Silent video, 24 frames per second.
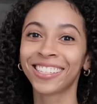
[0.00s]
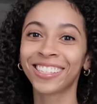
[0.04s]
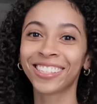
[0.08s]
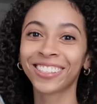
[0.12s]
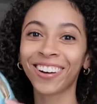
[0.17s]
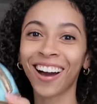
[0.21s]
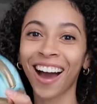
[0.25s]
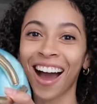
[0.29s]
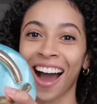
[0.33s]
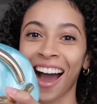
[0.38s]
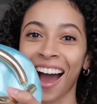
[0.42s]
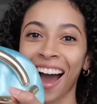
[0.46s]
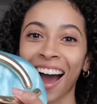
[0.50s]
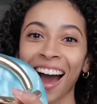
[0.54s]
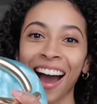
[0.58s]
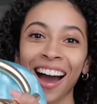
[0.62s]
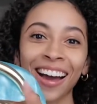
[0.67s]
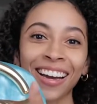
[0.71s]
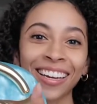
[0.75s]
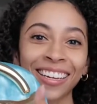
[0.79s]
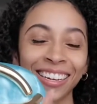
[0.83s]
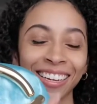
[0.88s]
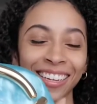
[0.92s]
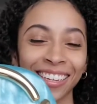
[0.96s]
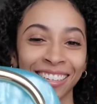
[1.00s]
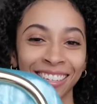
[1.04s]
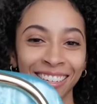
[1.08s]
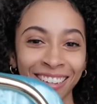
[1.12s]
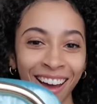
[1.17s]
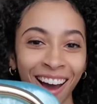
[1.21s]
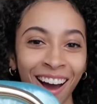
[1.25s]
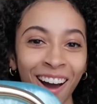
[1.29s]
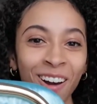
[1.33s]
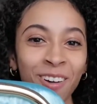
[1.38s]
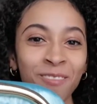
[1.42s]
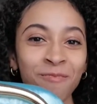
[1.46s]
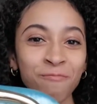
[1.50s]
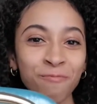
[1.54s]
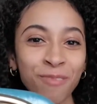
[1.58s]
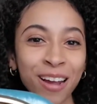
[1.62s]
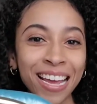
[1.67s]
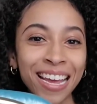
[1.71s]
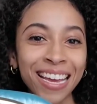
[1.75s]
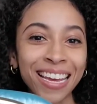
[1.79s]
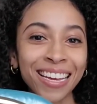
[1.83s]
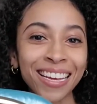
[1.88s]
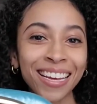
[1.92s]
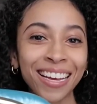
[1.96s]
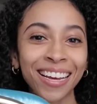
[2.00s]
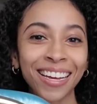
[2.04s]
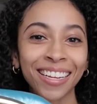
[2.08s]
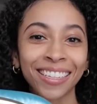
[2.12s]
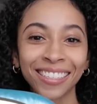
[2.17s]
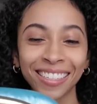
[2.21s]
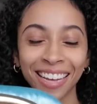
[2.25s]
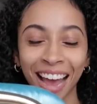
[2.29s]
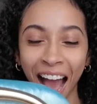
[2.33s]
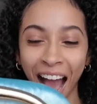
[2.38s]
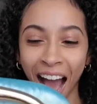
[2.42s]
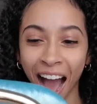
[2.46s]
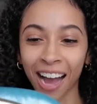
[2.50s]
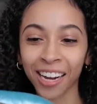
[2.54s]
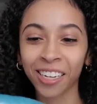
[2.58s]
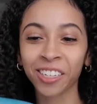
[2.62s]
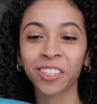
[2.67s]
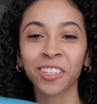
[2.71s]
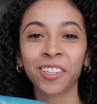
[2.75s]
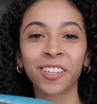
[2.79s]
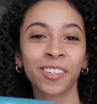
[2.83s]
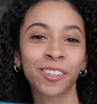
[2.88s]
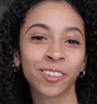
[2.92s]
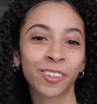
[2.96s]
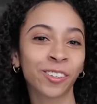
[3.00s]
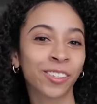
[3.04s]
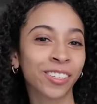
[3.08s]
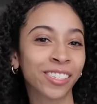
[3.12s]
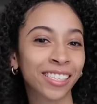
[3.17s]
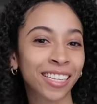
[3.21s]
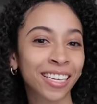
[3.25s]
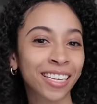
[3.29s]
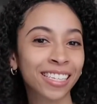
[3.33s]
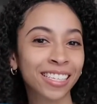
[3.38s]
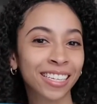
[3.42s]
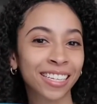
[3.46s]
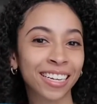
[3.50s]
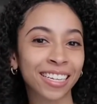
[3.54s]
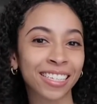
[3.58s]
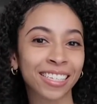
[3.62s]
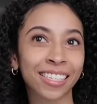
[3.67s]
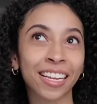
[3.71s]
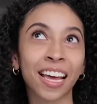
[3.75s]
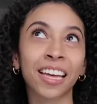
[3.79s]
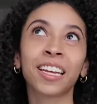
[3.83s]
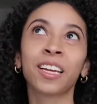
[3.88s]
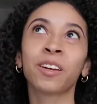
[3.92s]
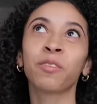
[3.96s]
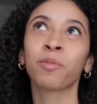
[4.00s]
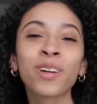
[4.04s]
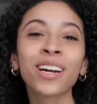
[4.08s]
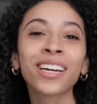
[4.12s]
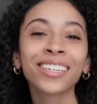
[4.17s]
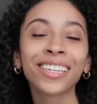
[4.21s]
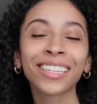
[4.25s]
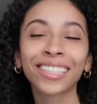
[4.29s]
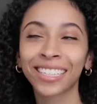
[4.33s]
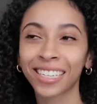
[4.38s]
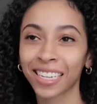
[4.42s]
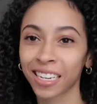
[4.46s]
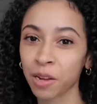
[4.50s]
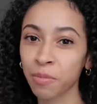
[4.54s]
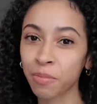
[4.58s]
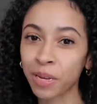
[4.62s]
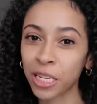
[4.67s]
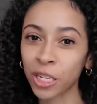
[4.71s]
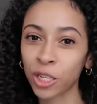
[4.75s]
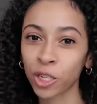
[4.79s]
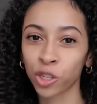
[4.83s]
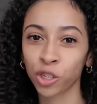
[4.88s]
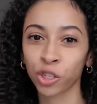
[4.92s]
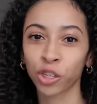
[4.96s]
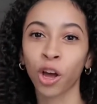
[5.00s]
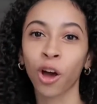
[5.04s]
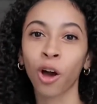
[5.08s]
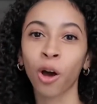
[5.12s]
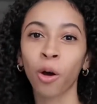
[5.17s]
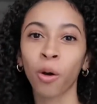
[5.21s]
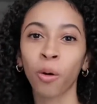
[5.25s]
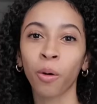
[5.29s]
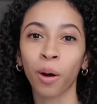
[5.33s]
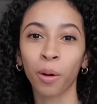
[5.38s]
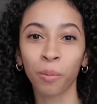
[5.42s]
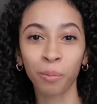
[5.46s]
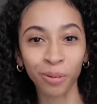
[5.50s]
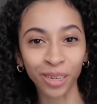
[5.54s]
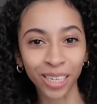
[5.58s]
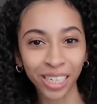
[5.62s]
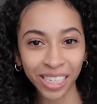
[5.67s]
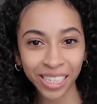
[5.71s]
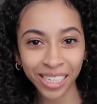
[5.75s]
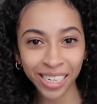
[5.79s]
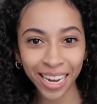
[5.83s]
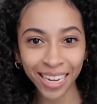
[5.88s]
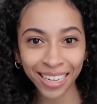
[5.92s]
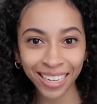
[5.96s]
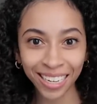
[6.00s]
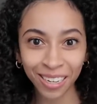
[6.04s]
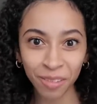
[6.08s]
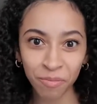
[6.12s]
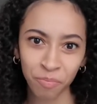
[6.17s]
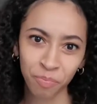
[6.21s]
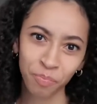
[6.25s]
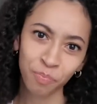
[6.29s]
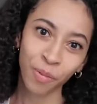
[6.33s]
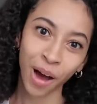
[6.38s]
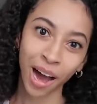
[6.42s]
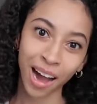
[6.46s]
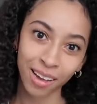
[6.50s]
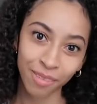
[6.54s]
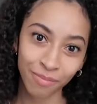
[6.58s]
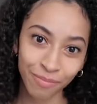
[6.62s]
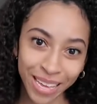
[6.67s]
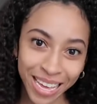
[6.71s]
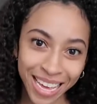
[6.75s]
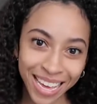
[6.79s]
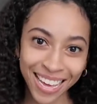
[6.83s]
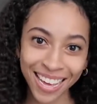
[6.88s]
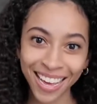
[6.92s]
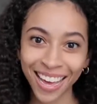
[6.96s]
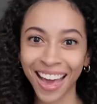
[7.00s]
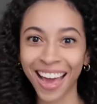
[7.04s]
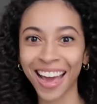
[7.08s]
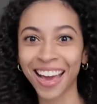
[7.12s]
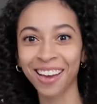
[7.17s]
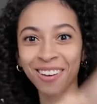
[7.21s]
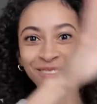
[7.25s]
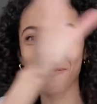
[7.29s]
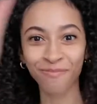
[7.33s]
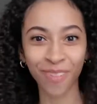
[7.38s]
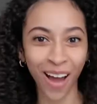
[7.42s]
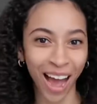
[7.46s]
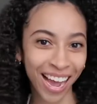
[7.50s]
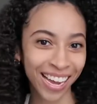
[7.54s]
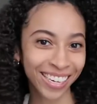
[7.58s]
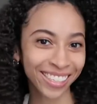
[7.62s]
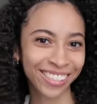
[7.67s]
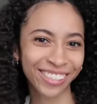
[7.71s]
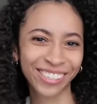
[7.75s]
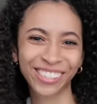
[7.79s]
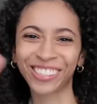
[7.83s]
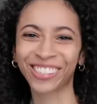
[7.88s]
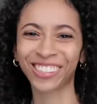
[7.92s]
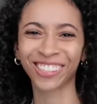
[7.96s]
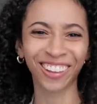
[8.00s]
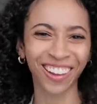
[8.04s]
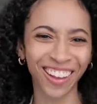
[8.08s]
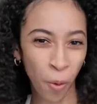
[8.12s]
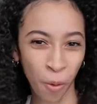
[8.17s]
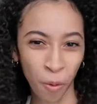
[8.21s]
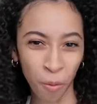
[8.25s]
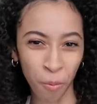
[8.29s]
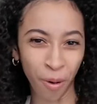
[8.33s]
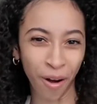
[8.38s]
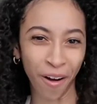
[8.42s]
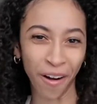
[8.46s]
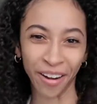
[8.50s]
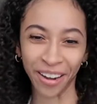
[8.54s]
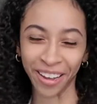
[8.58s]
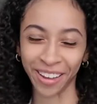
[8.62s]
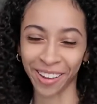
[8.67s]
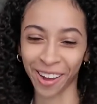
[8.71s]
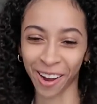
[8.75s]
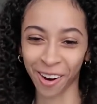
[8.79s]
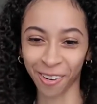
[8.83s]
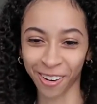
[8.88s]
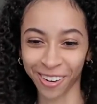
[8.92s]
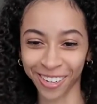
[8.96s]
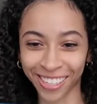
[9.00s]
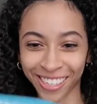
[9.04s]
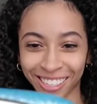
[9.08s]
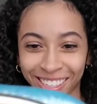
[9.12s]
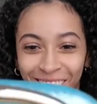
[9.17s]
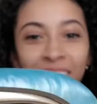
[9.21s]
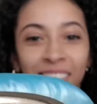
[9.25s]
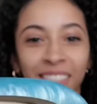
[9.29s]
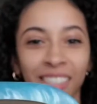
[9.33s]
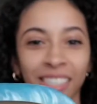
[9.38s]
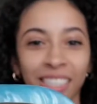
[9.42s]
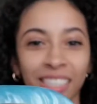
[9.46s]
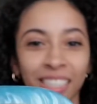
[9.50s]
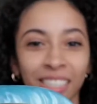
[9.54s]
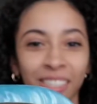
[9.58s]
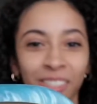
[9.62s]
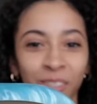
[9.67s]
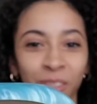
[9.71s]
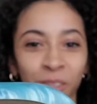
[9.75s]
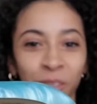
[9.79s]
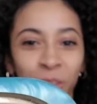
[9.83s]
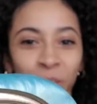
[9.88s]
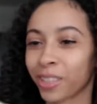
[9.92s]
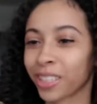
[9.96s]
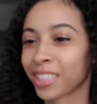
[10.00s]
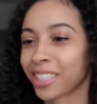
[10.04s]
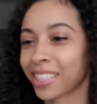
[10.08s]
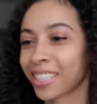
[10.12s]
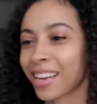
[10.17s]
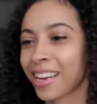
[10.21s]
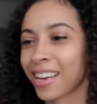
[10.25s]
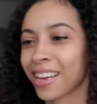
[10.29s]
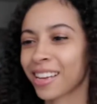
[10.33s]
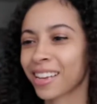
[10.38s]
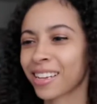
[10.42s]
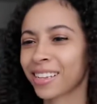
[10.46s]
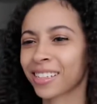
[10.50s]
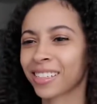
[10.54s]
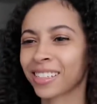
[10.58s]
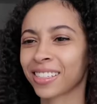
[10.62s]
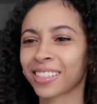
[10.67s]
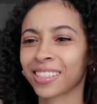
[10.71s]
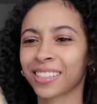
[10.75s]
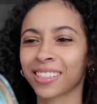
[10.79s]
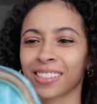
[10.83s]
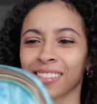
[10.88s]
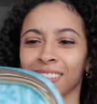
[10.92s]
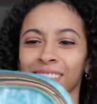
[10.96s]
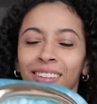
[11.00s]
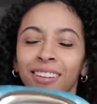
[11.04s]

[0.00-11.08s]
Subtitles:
so I cannot wait to actually use this in a setting where it's gonna be so appreciated by me and by just the whole party goers. She is gorgeous.